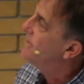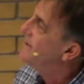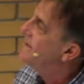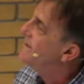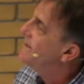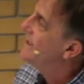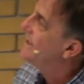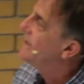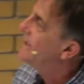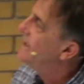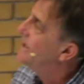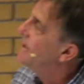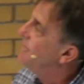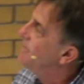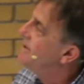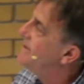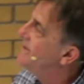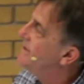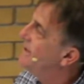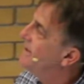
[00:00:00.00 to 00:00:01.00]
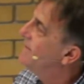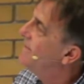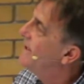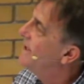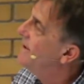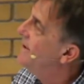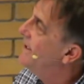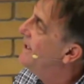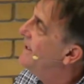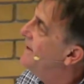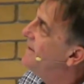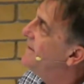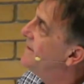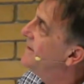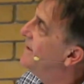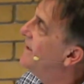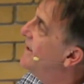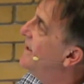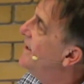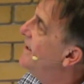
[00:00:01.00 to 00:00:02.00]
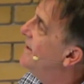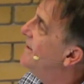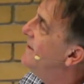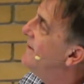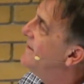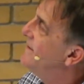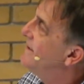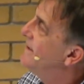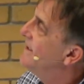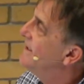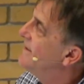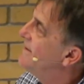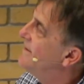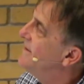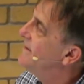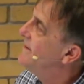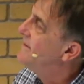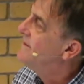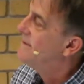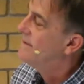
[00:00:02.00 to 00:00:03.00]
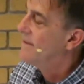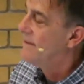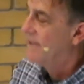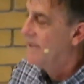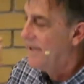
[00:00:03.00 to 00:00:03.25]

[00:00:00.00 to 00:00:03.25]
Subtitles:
we sent them. You see the variation. This elicits